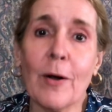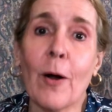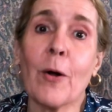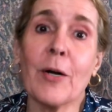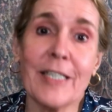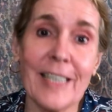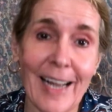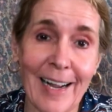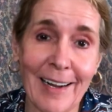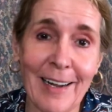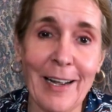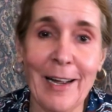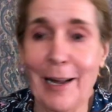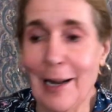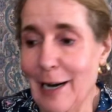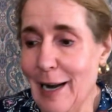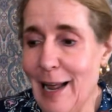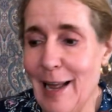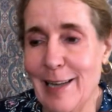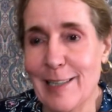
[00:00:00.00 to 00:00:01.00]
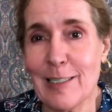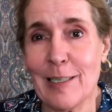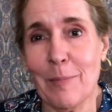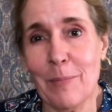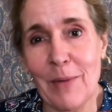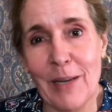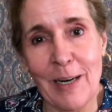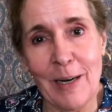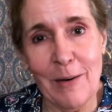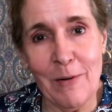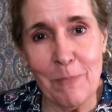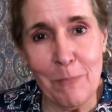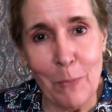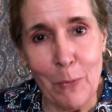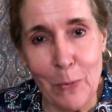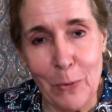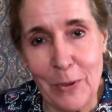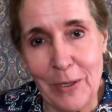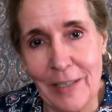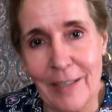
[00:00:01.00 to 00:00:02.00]
or decade hasn't been
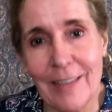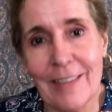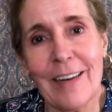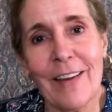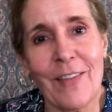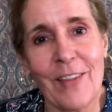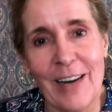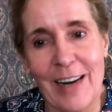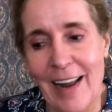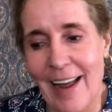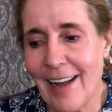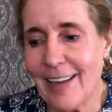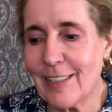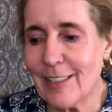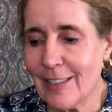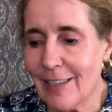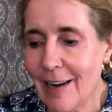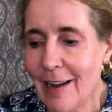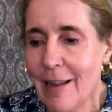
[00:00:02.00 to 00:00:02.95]
important the next.